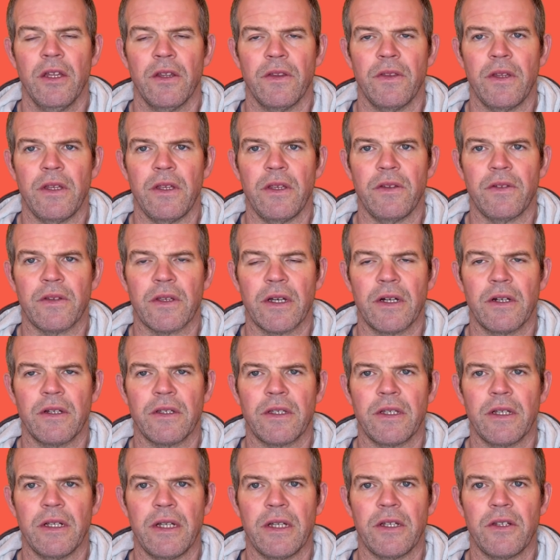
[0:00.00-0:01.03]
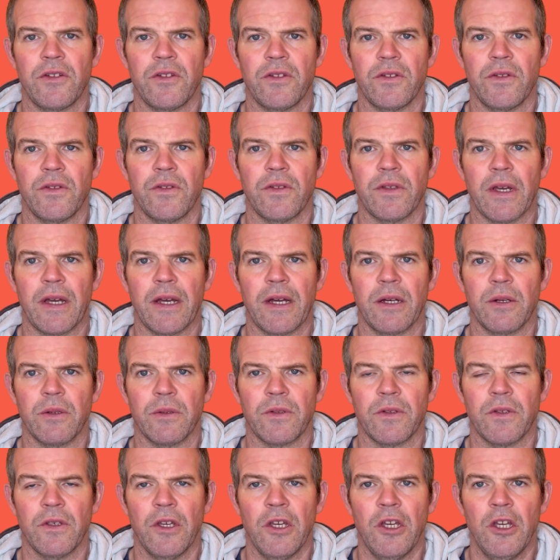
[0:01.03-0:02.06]
these calculations
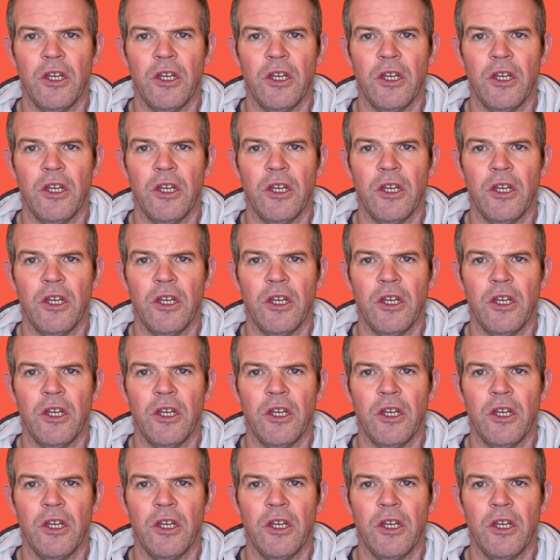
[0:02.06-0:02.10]
out.